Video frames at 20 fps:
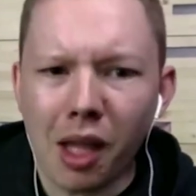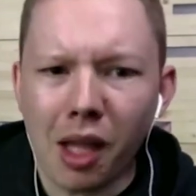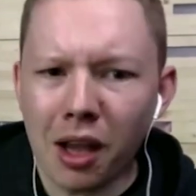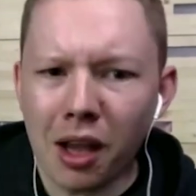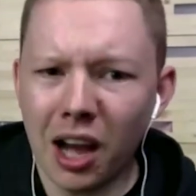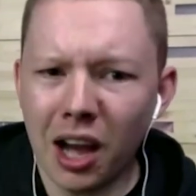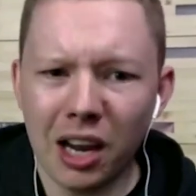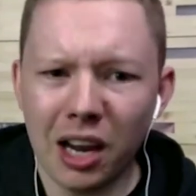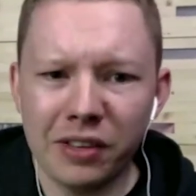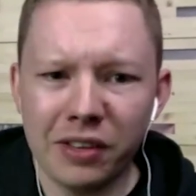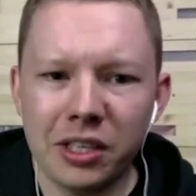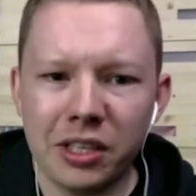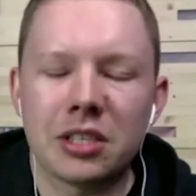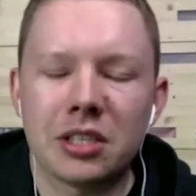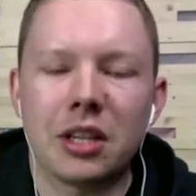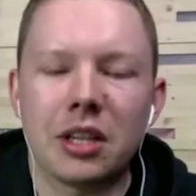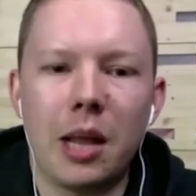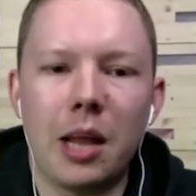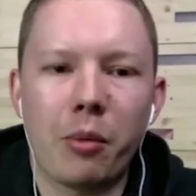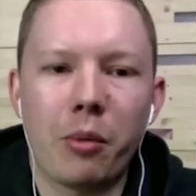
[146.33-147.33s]
kind of a
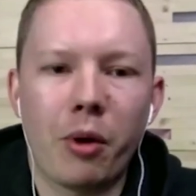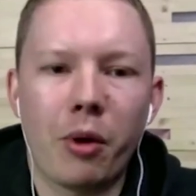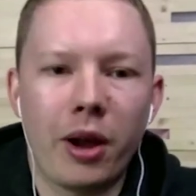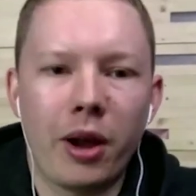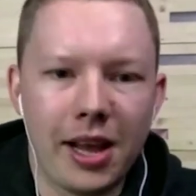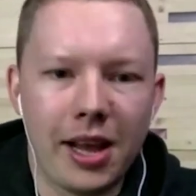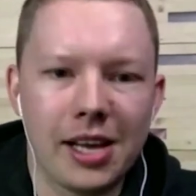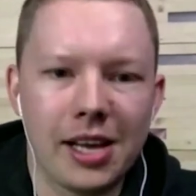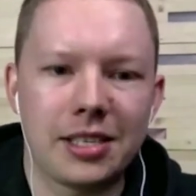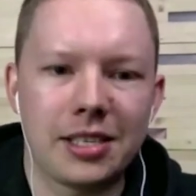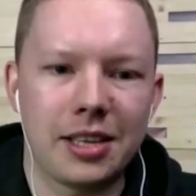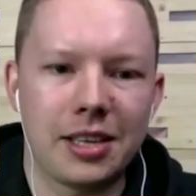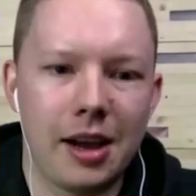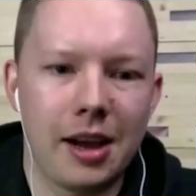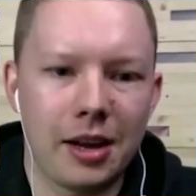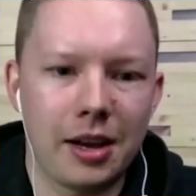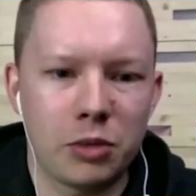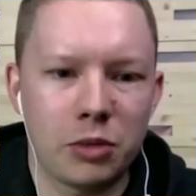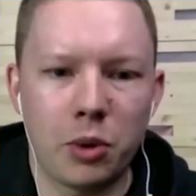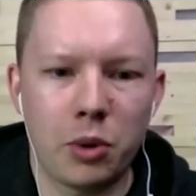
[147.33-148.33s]
disclaimer, I guess,
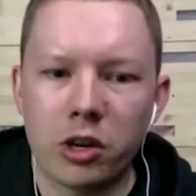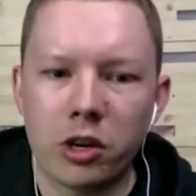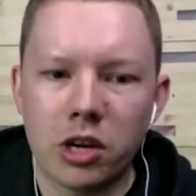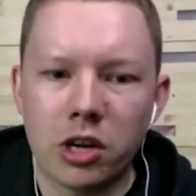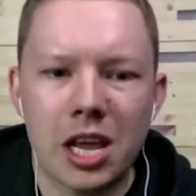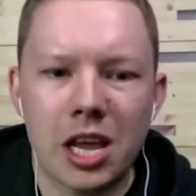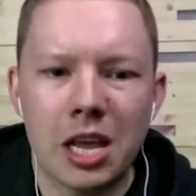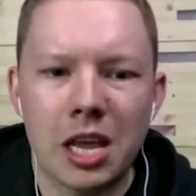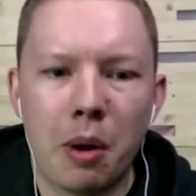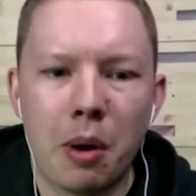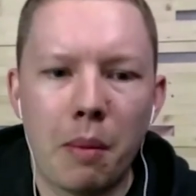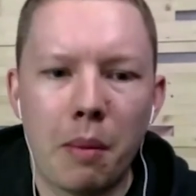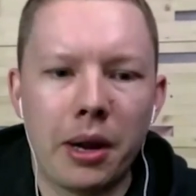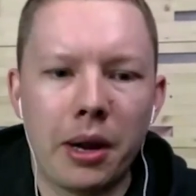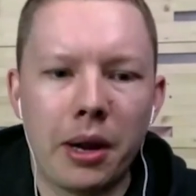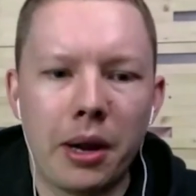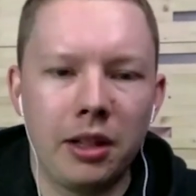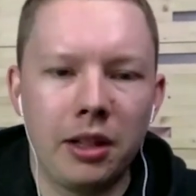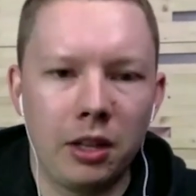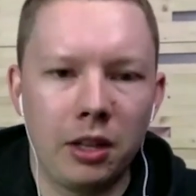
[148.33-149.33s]
because uh, we are talking about
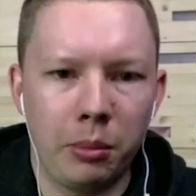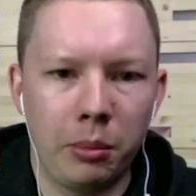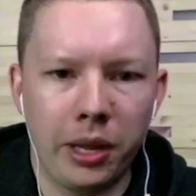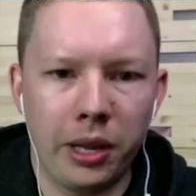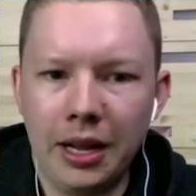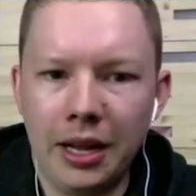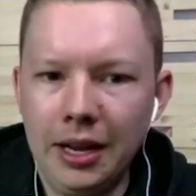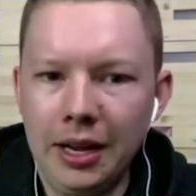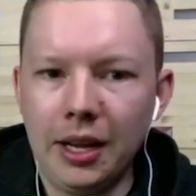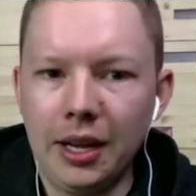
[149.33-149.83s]
money a little bit,